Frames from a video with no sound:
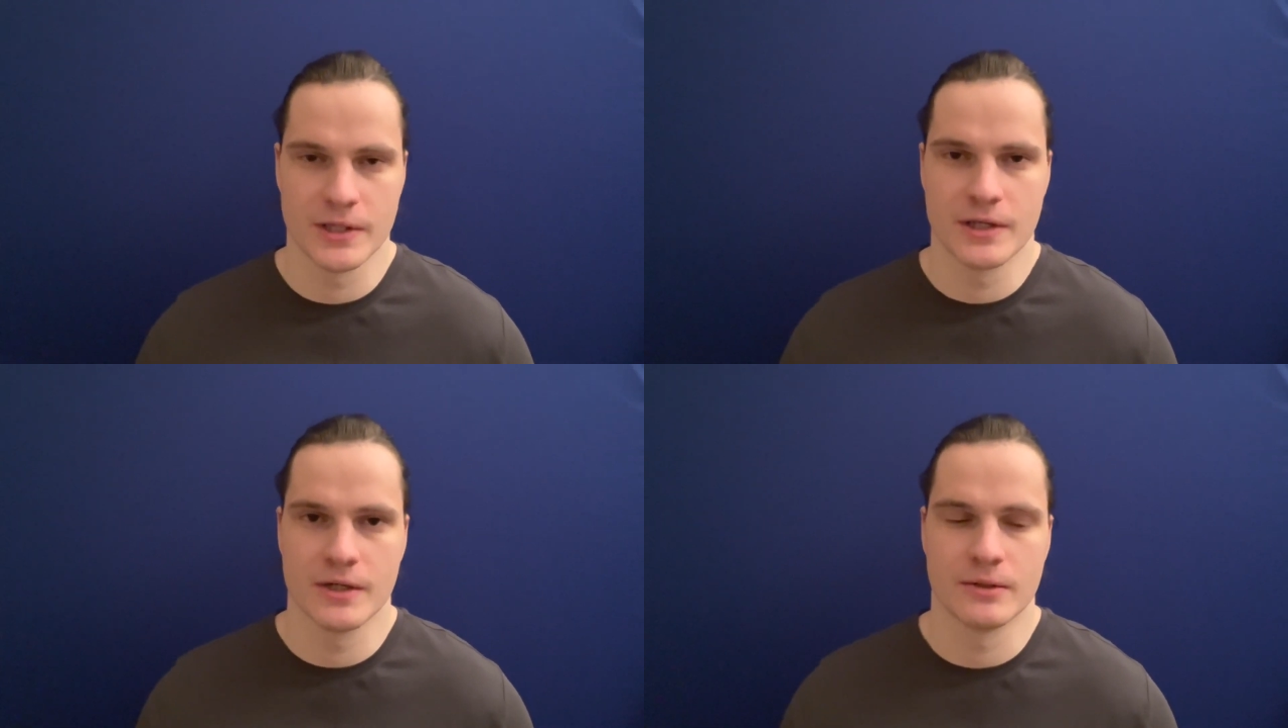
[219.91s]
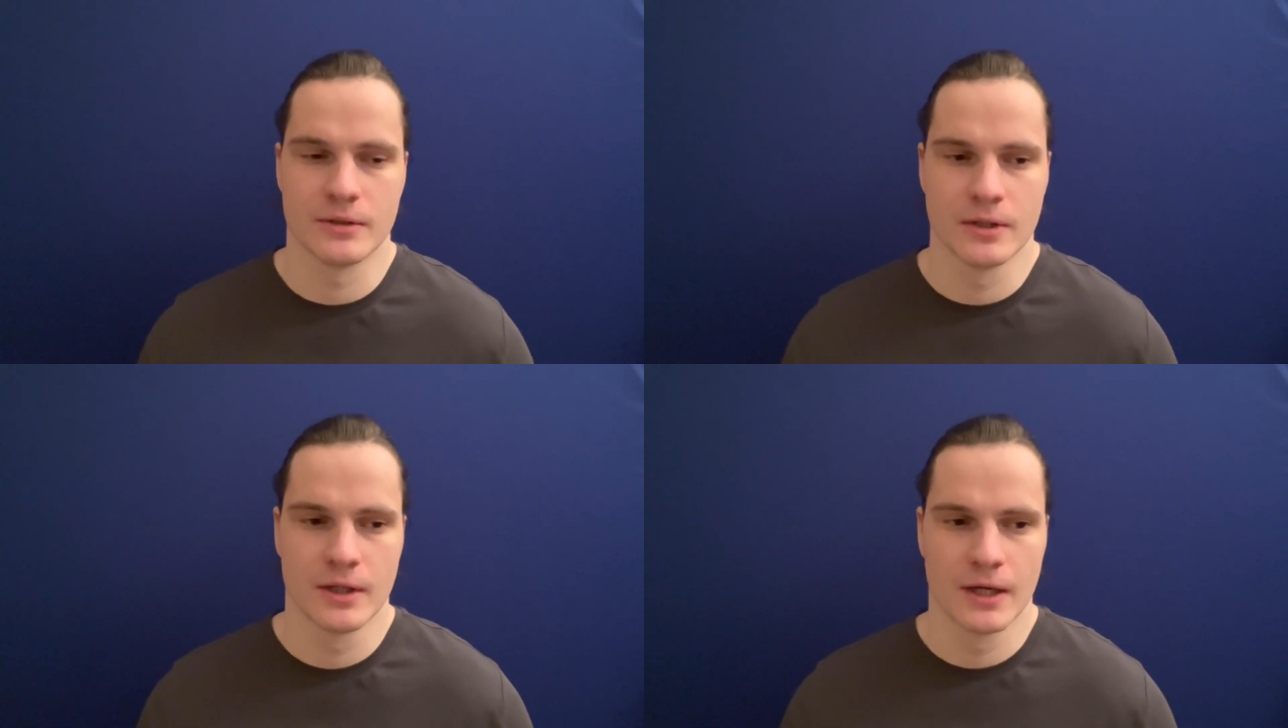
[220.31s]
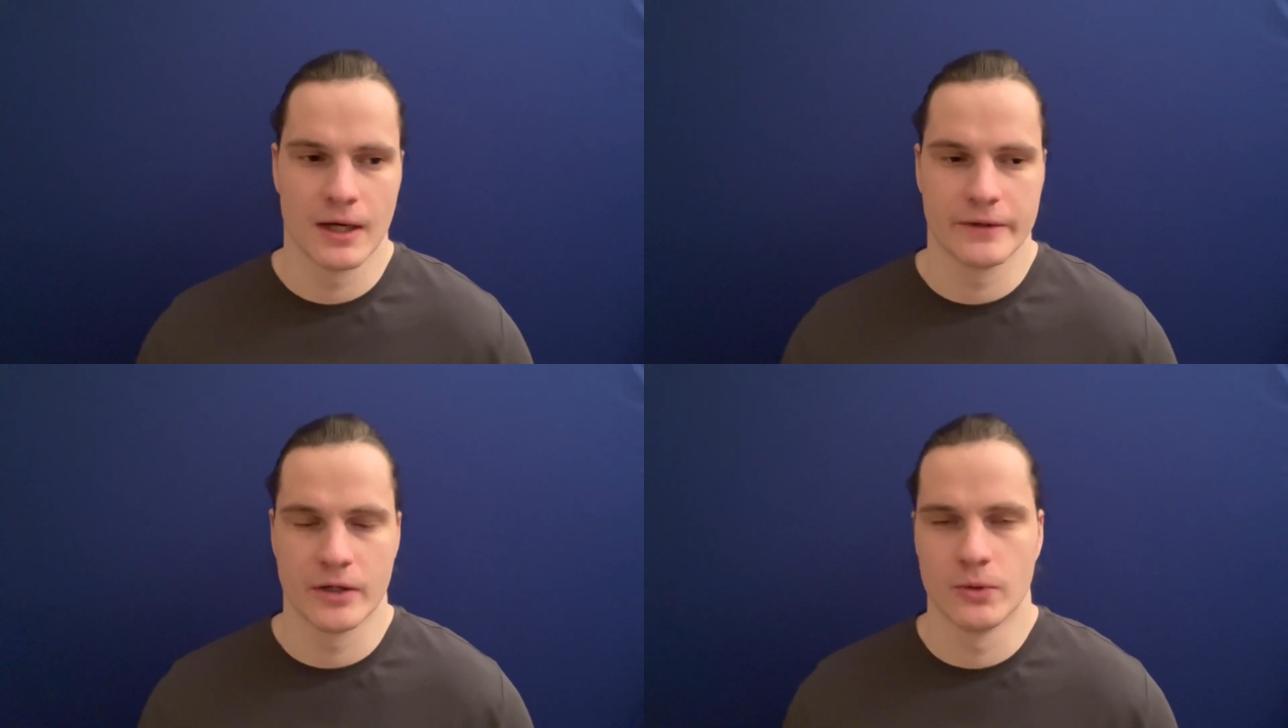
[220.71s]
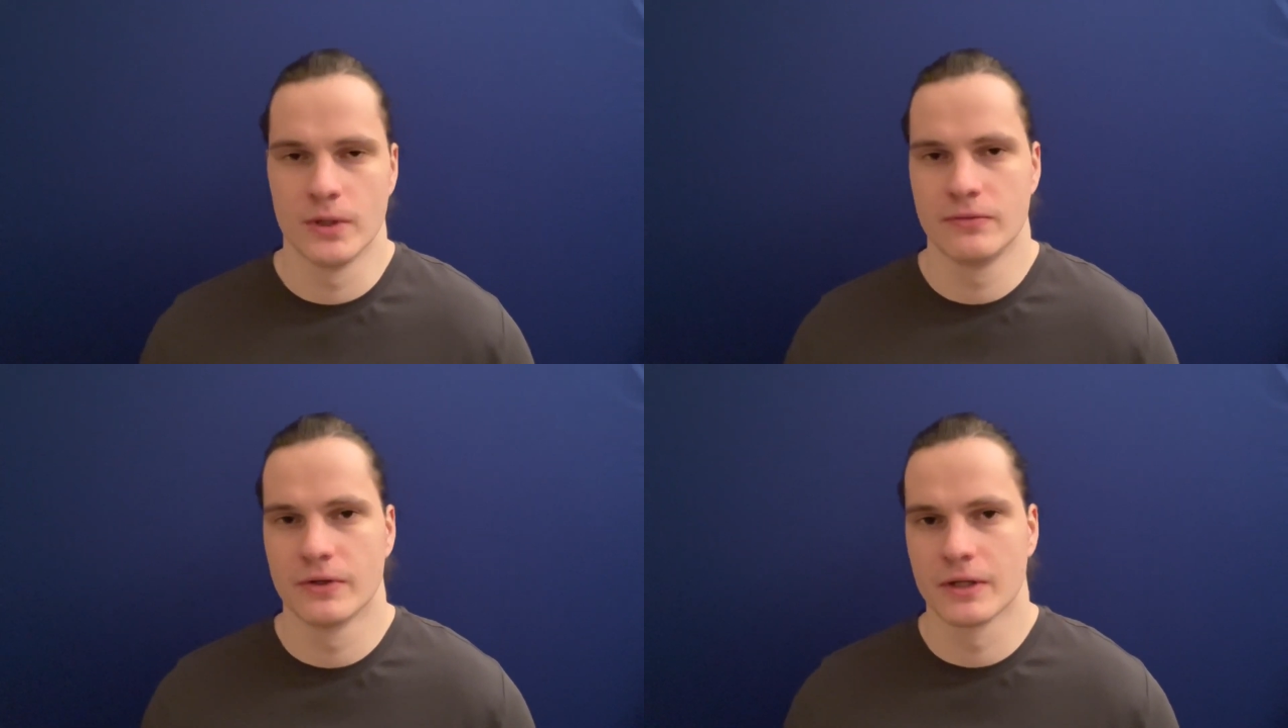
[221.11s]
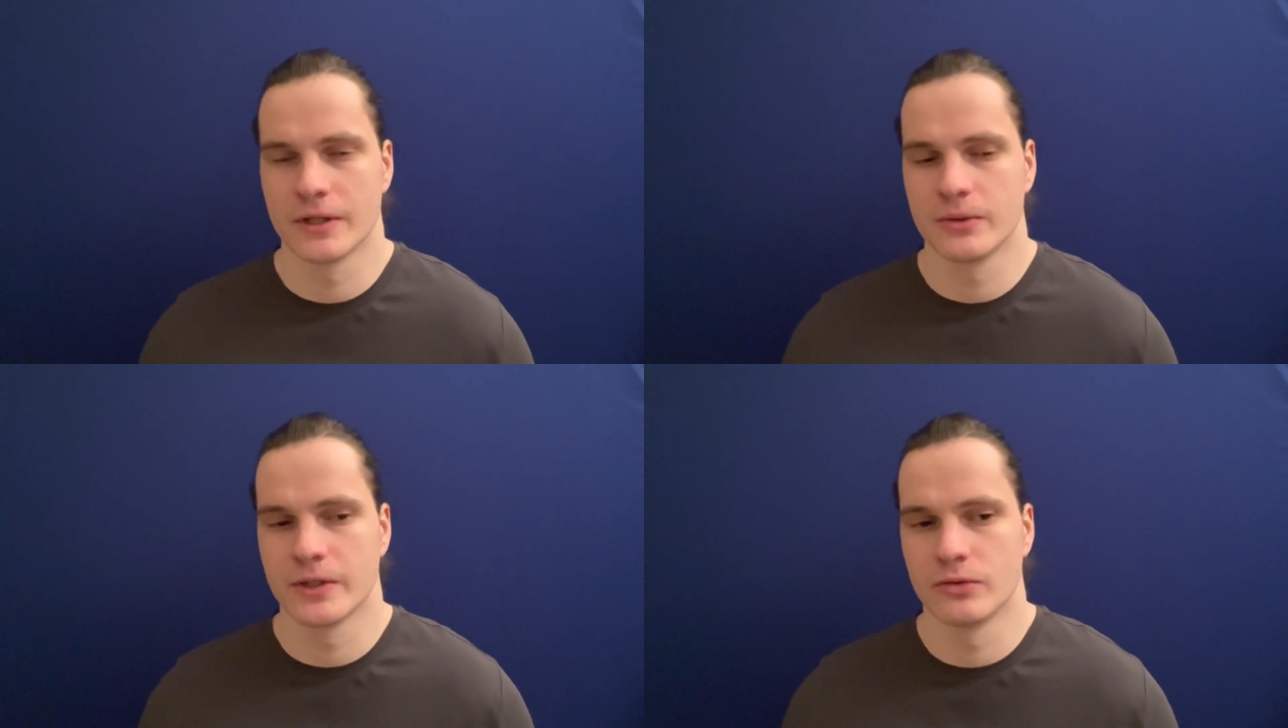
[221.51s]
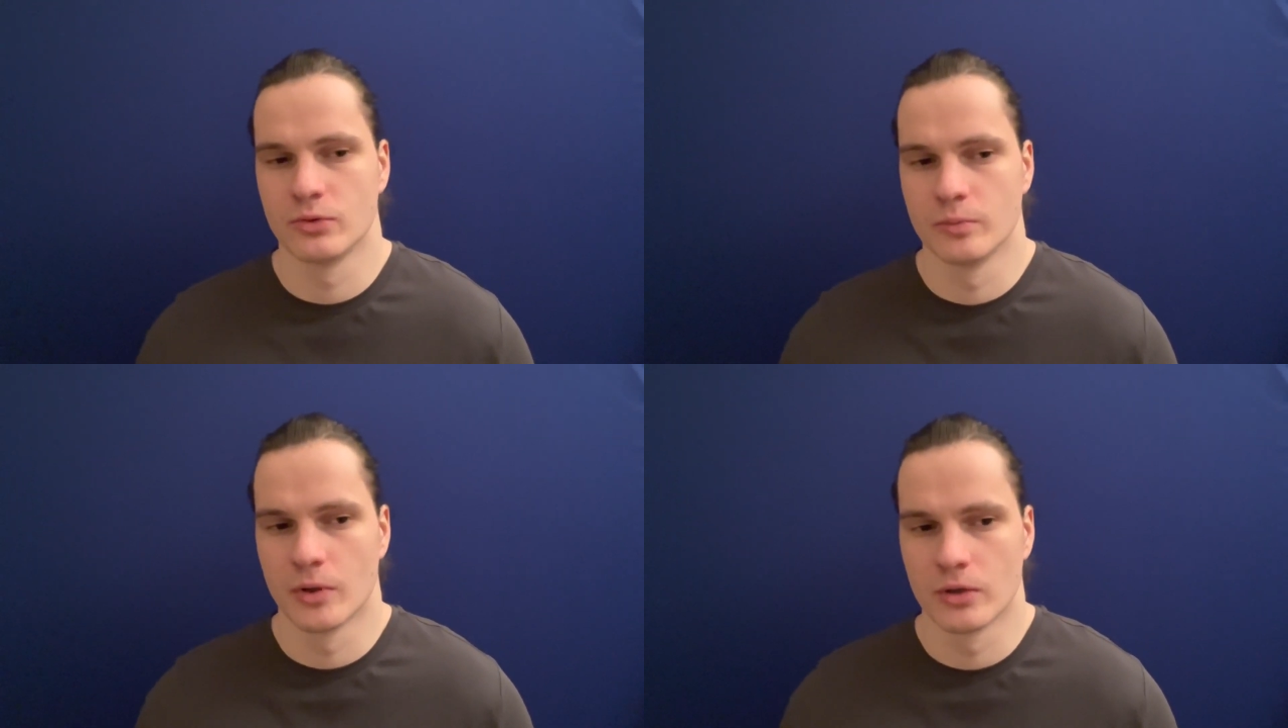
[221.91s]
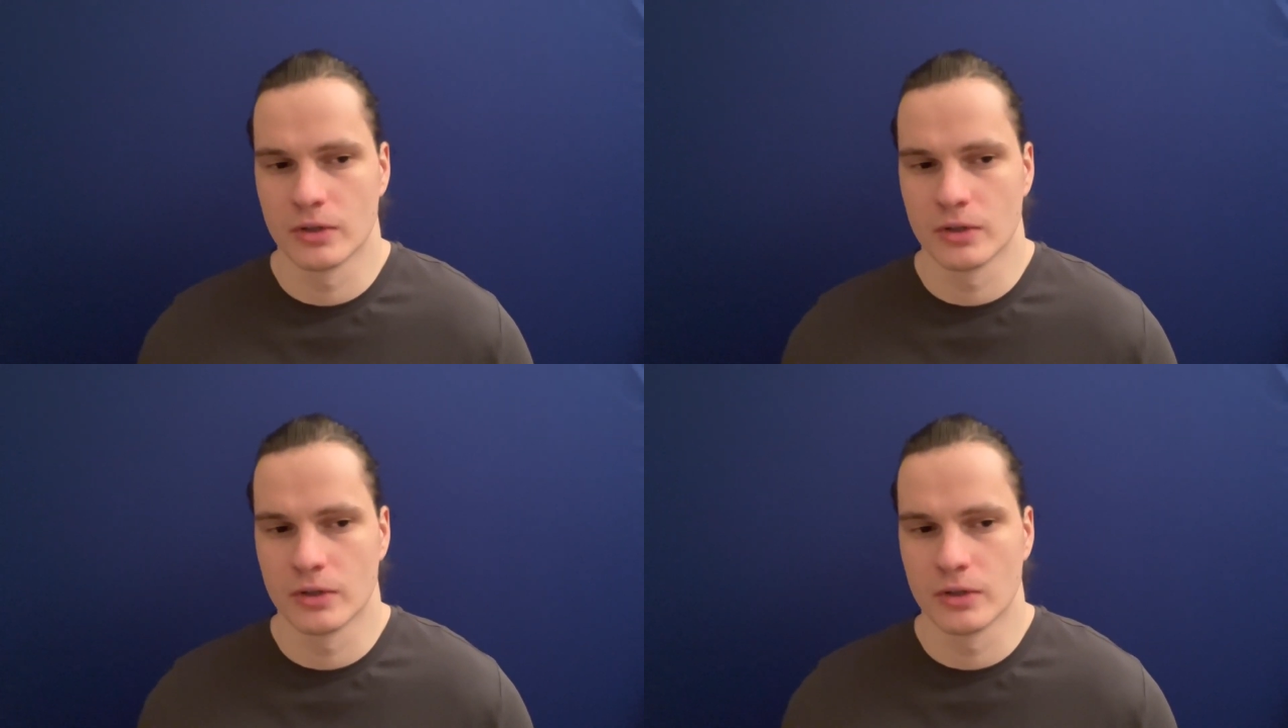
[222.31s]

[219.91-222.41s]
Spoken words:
beginner and that you really feel like you can do more,